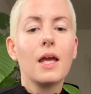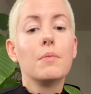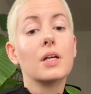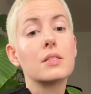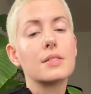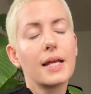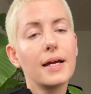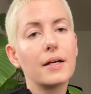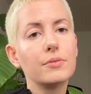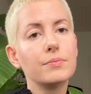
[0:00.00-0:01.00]
because
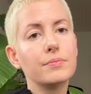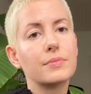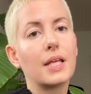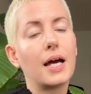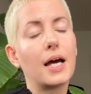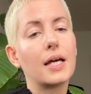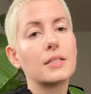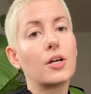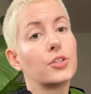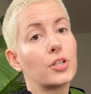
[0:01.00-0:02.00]
now that
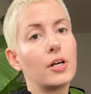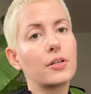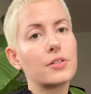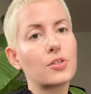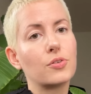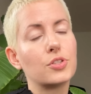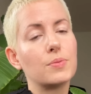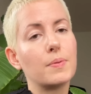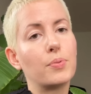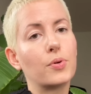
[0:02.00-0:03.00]
our daughter is going to
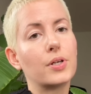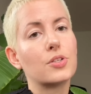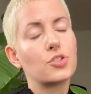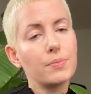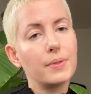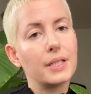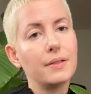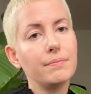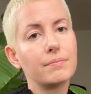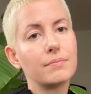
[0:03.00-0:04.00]
be born in Germany,